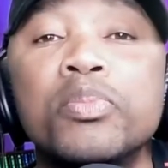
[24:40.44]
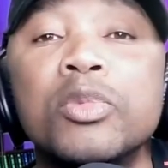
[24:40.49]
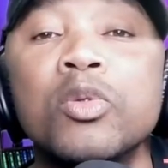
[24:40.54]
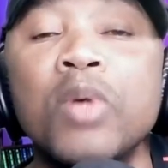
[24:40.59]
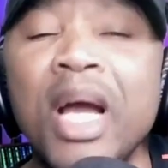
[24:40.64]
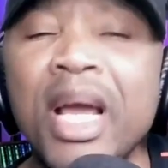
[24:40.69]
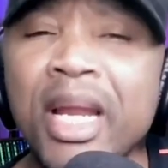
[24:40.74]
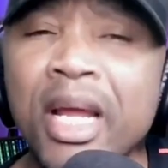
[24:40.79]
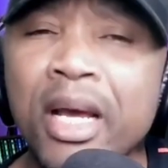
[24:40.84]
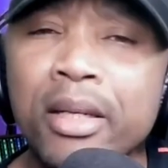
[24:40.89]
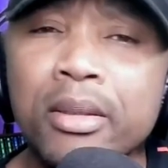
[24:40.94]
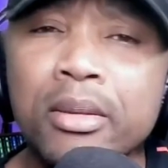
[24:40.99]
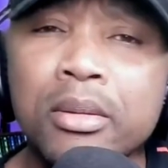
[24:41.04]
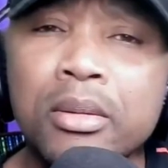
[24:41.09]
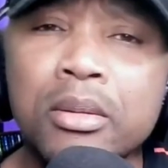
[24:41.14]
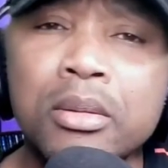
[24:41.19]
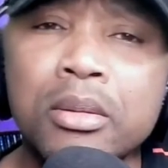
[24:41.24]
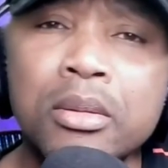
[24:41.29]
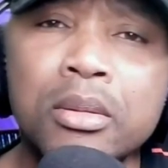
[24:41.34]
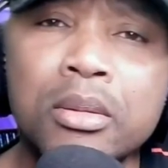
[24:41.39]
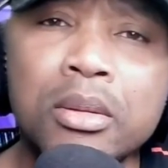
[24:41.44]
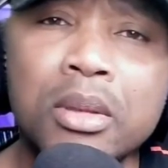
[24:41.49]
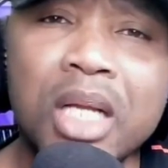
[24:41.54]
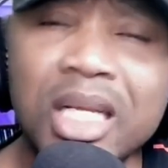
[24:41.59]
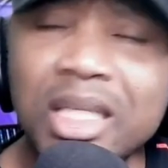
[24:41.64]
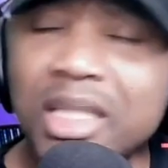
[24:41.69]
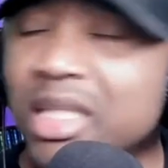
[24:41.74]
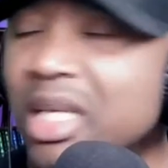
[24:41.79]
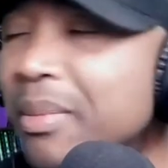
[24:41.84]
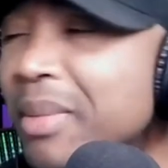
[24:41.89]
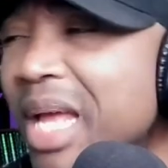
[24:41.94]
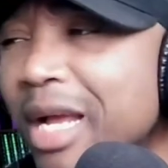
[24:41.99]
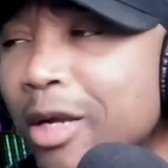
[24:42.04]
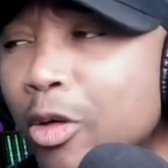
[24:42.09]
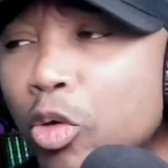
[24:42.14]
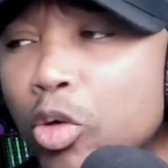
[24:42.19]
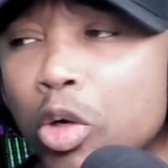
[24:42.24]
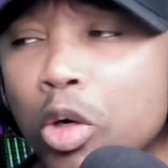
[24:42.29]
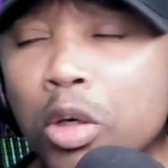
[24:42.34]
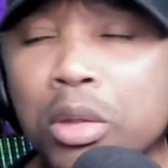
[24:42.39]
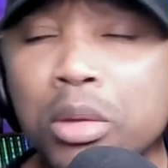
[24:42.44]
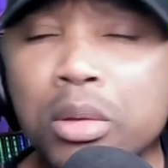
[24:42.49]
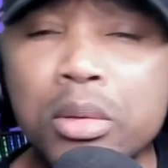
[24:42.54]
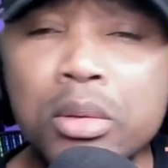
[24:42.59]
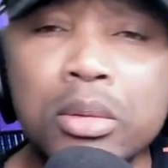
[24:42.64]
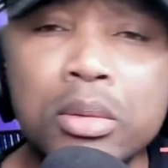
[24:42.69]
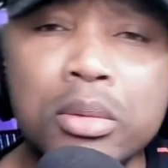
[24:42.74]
Why not? It seems like support.